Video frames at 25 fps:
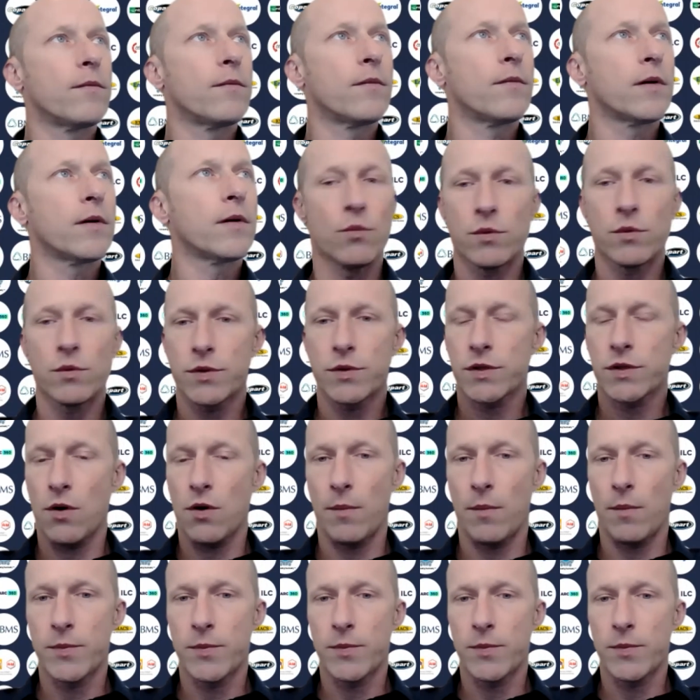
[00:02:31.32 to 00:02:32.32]
I will stop
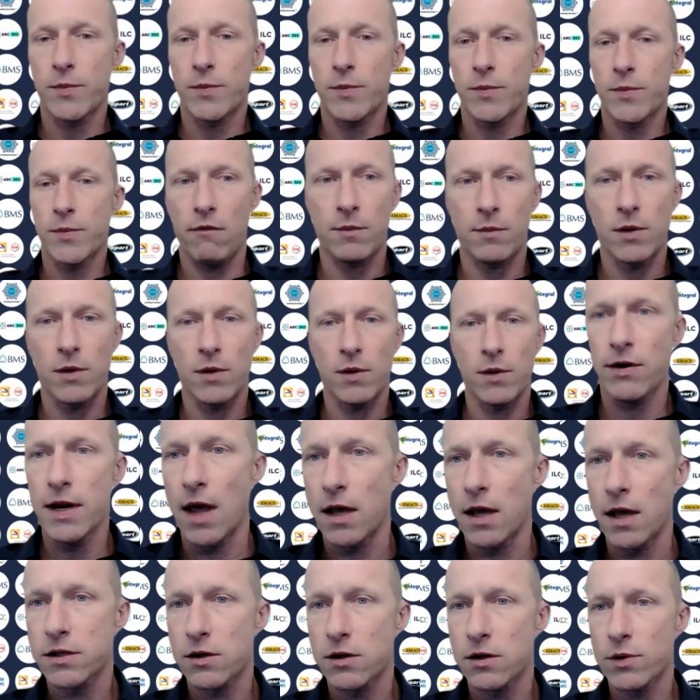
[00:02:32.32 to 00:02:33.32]
sharing my screen
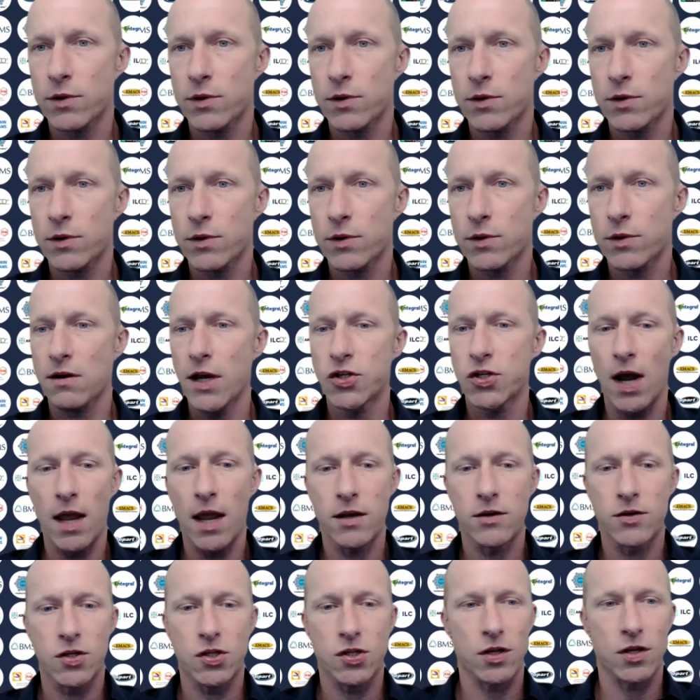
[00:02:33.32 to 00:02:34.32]
there. So a slight
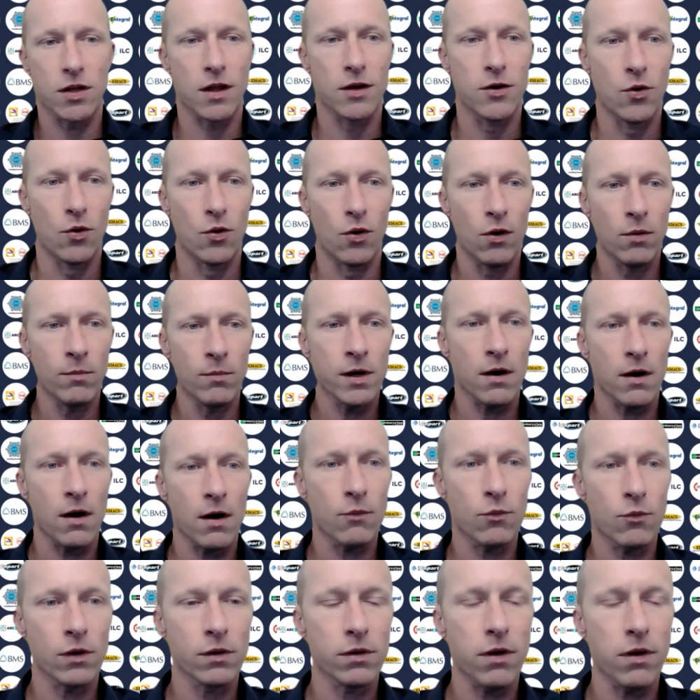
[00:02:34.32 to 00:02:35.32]
change to the norm, and I
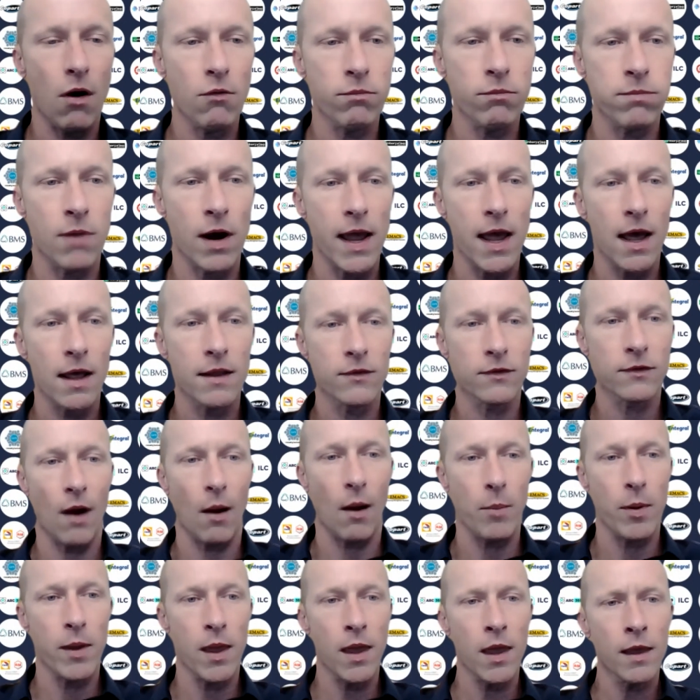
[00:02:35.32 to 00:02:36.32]
will hold my hands
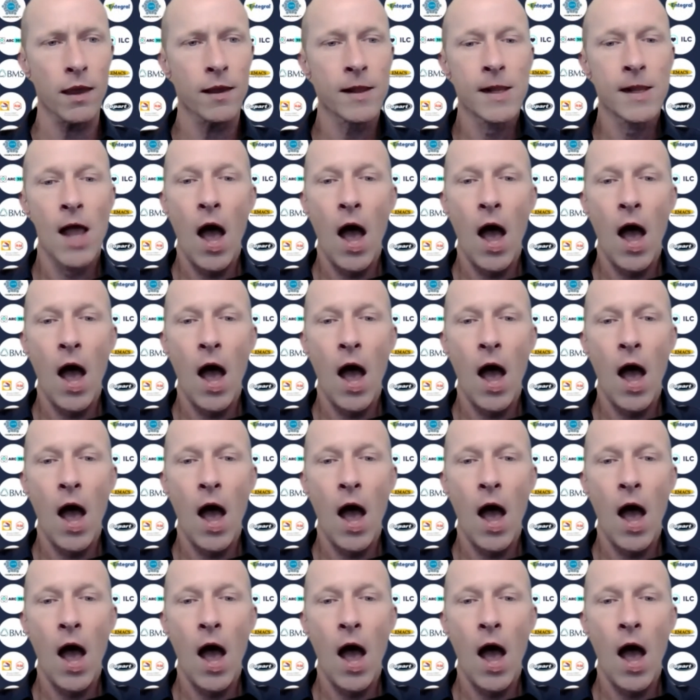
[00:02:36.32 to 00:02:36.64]
up here.